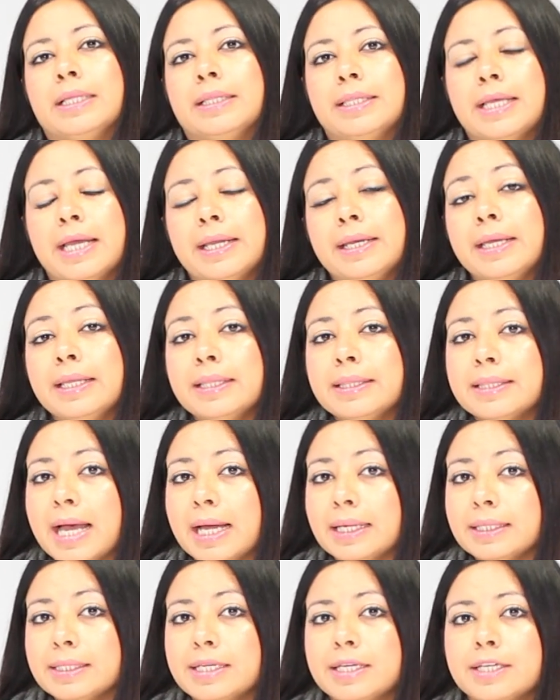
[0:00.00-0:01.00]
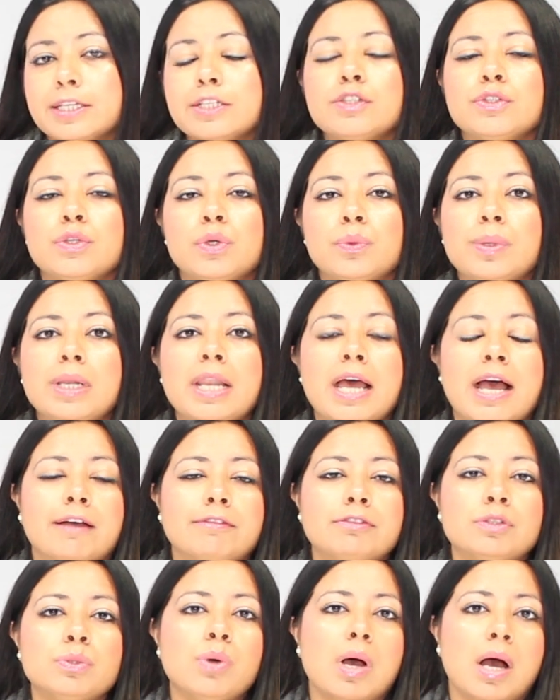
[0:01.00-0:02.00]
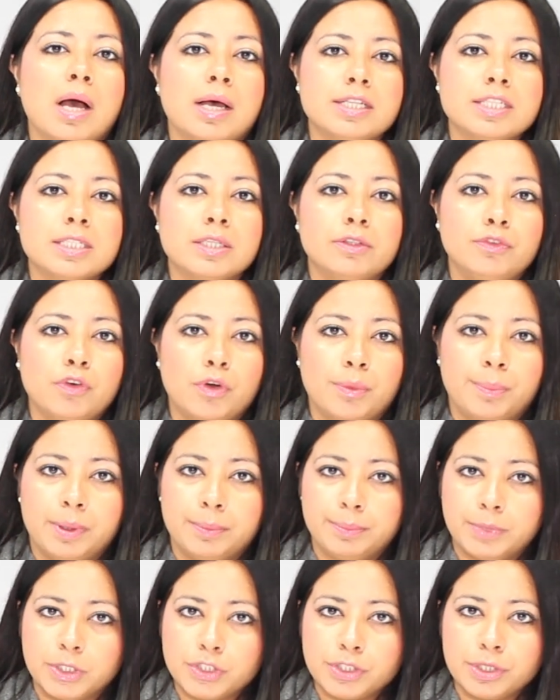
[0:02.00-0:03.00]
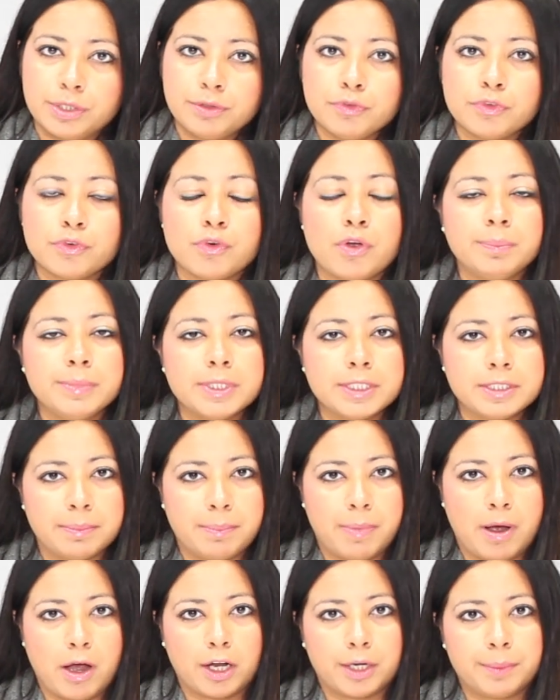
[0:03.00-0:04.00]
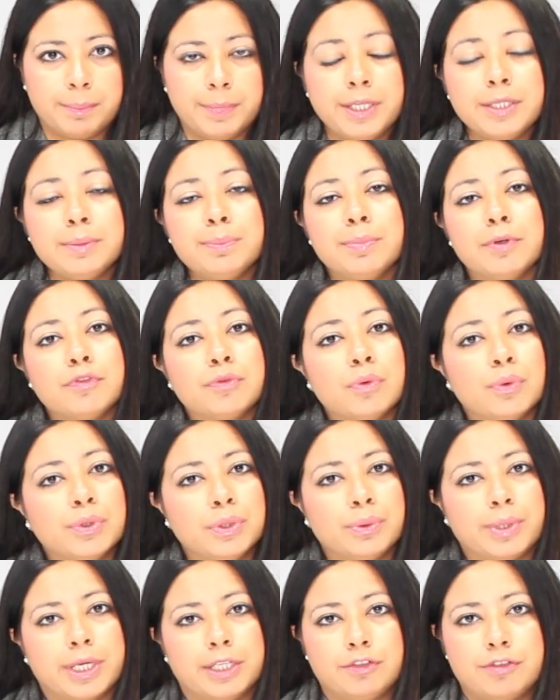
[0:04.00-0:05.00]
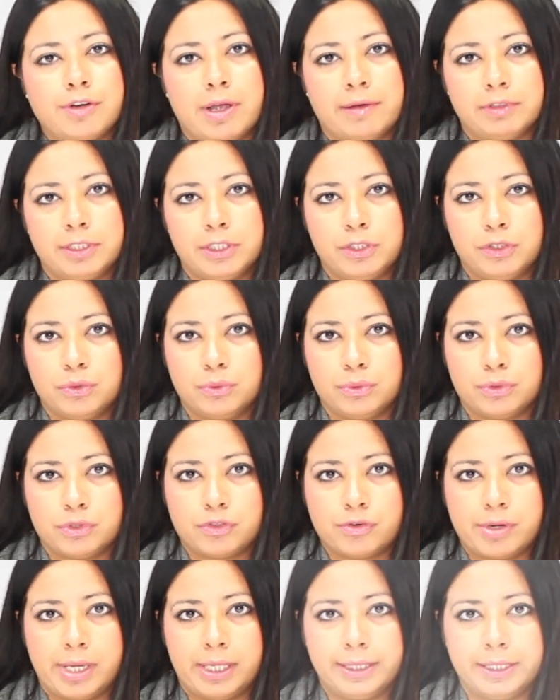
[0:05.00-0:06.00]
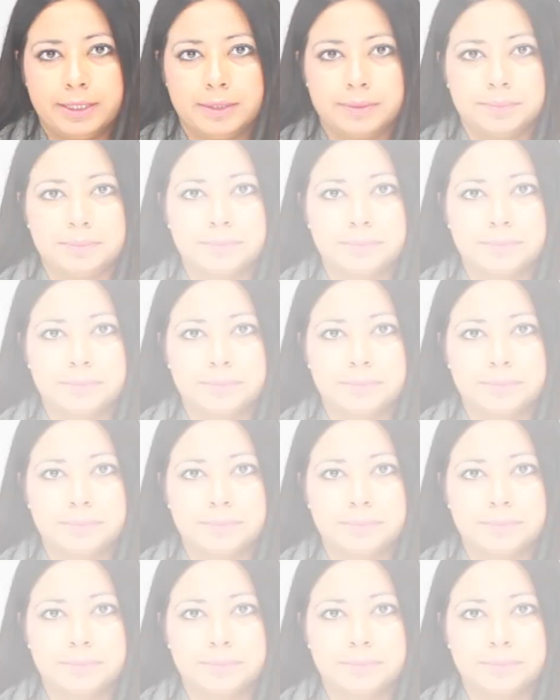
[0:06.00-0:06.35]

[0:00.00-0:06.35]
then in that case, you will have to ask for permission from the department before you can travel into Australia.